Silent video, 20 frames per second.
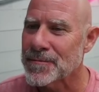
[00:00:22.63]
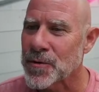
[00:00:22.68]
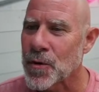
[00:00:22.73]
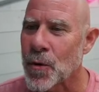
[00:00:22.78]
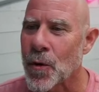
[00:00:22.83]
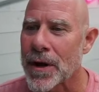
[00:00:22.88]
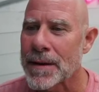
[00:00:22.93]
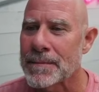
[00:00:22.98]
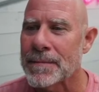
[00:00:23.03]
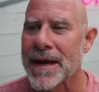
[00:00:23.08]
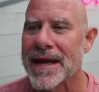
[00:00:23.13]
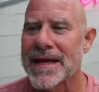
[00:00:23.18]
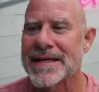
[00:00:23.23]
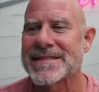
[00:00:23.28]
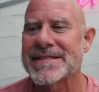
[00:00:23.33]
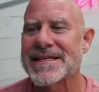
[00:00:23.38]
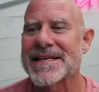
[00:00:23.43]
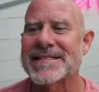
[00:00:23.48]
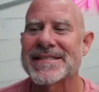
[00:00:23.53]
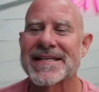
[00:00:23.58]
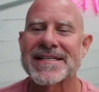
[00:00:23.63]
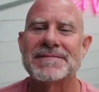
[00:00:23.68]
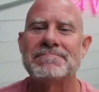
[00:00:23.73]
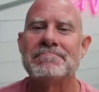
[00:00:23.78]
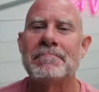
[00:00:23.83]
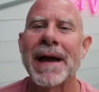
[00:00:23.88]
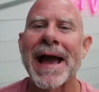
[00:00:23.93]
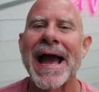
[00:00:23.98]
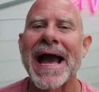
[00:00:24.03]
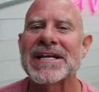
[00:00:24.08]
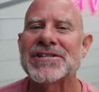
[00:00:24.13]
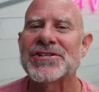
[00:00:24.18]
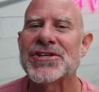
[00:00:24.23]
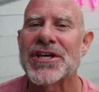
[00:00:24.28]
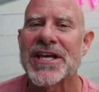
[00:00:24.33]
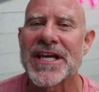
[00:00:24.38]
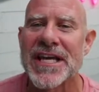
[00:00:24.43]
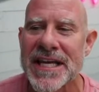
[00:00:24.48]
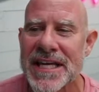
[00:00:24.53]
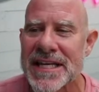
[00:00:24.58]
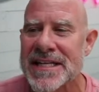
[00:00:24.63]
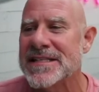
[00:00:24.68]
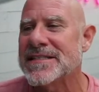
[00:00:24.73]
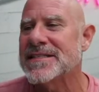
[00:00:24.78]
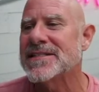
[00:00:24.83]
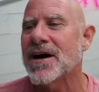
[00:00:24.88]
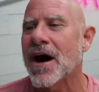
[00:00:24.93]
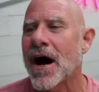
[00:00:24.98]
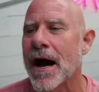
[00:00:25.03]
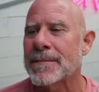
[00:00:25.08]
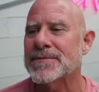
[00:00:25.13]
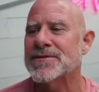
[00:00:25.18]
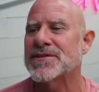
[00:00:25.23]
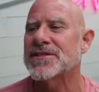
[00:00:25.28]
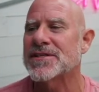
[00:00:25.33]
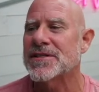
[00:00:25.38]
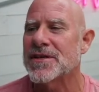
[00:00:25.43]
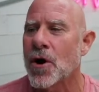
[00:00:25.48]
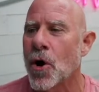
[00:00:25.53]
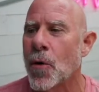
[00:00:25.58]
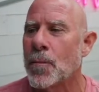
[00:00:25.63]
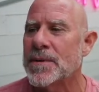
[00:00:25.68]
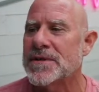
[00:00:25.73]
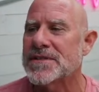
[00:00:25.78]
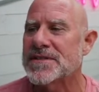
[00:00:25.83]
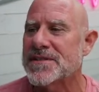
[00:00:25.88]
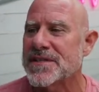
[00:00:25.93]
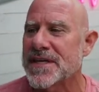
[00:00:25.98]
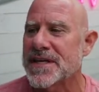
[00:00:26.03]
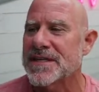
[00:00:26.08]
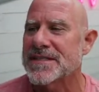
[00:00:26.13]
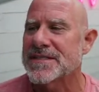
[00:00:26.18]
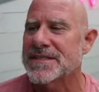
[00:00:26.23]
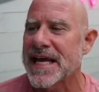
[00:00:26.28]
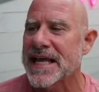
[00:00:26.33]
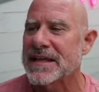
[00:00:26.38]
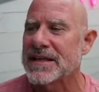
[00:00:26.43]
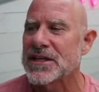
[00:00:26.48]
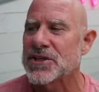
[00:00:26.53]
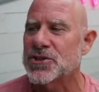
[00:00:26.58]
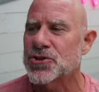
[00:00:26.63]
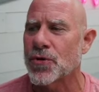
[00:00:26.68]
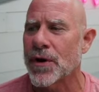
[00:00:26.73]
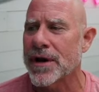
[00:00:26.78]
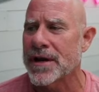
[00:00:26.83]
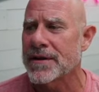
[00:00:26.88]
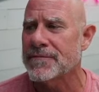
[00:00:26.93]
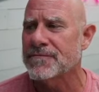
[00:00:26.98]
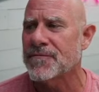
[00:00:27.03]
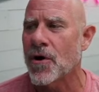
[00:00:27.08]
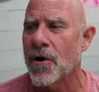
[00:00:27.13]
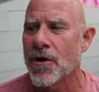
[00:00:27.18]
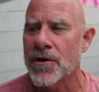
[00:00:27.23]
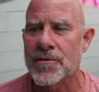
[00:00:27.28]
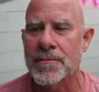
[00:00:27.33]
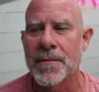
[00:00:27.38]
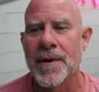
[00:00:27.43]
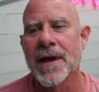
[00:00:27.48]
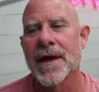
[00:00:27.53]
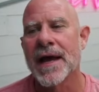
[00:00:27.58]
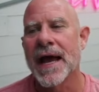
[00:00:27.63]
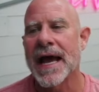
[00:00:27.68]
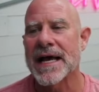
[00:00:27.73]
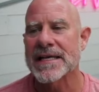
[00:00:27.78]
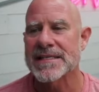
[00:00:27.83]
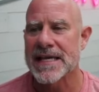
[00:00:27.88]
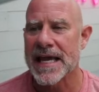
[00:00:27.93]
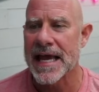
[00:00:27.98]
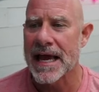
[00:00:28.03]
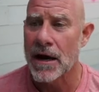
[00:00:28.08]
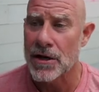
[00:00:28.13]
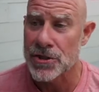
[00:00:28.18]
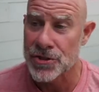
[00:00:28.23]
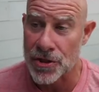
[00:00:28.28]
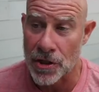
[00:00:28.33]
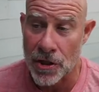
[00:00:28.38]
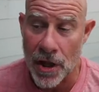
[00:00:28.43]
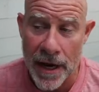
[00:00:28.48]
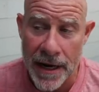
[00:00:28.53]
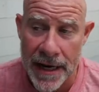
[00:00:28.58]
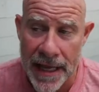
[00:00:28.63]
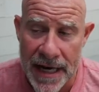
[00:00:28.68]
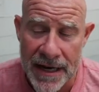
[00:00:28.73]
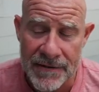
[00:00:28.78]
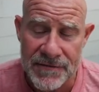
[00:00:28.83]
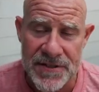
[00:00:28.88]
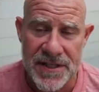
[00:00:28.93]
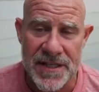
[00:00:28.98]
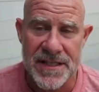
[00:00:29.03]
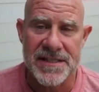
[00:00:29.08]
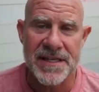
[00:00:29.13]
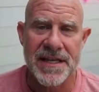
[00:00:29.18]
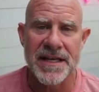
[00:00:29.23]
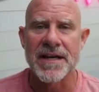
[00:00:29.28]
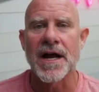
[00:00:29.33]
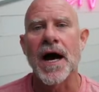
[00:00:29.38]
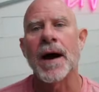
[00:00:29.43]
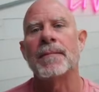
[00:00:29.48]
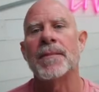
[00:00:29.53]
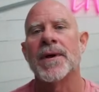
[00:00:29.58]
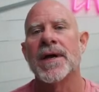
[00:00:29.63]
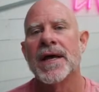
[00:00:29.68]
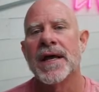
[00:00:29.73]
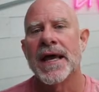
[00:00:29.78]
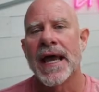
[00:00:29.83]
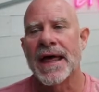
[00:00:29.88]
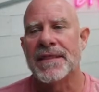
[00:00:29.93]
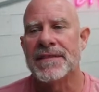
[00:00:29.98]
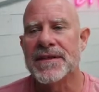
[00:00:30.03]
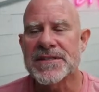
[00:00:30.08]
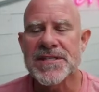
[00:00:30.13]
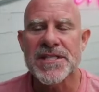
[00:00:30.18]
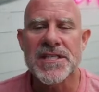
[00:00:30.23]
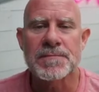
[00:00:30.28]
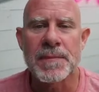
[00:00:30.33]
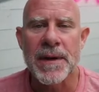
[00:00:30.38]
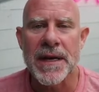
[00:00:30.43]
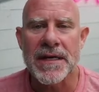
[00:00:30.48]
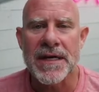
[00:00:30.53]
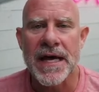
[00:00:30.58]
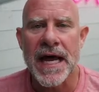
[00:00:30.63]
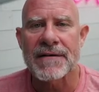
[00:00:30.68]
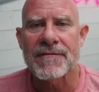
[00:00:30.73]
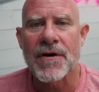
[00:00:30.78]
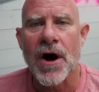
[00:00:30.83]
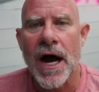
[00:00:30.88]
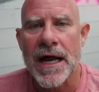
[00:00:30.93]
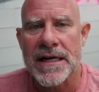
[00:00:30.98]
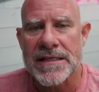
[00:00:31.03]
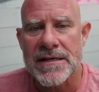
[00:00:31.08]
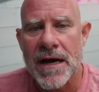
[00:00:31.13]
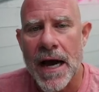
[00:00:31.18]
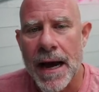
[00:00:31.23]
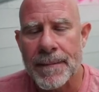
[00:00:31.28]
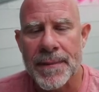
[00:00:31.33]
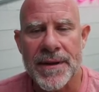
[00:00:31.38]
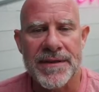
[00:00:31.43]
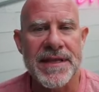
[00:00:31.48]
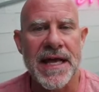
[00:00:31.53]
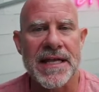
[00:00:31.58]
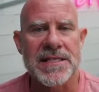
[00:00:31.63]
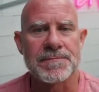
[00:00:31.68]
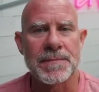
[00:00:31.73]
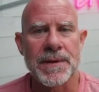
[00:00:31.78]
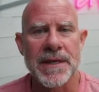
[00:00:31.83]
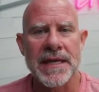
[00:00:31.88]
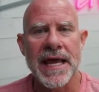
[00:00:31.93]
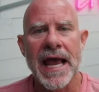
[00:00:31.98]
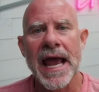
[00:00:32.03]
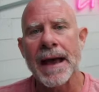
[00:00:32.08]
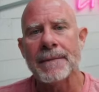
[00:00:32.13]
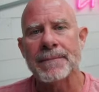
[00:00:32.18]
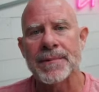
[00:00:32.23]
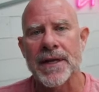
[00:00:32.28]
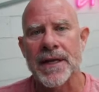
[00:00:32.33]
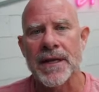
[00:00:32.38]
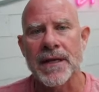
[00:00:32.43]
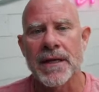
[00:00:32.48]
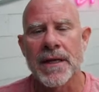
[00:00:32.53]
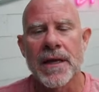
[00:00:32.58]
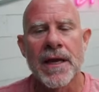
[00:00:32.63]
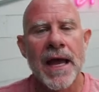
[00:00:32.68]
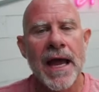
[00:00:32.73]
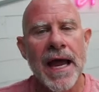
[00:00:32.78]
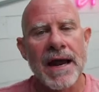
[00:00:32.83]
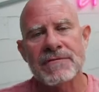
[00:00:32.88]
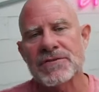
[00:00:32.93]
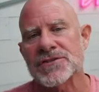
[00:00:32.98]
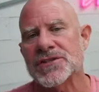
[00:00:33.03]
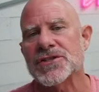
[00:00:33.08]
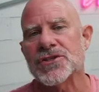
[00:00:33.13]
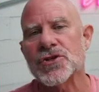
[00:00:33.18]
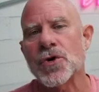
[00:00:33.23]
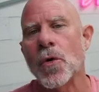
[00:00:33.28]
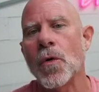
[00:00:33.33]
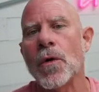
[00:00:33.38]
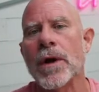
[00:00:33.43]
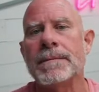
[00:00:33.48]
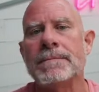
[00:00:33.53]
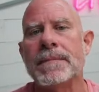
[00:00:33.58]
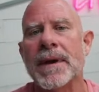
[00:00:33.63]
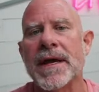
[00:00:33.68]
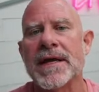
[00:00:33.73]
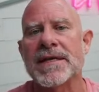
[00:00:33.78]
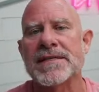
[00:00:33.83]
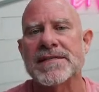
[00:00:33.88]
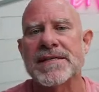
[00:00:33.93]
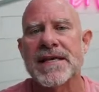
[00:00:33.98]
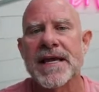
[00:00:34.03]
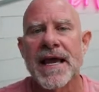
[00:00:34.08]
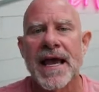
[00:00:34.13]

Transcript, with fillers: Coinbase. It says Magic Eden tops OpenSea in daily trading volume as Solana NFTs heat up. And this has been kind of a hot topic that's been happening ever since Coinbase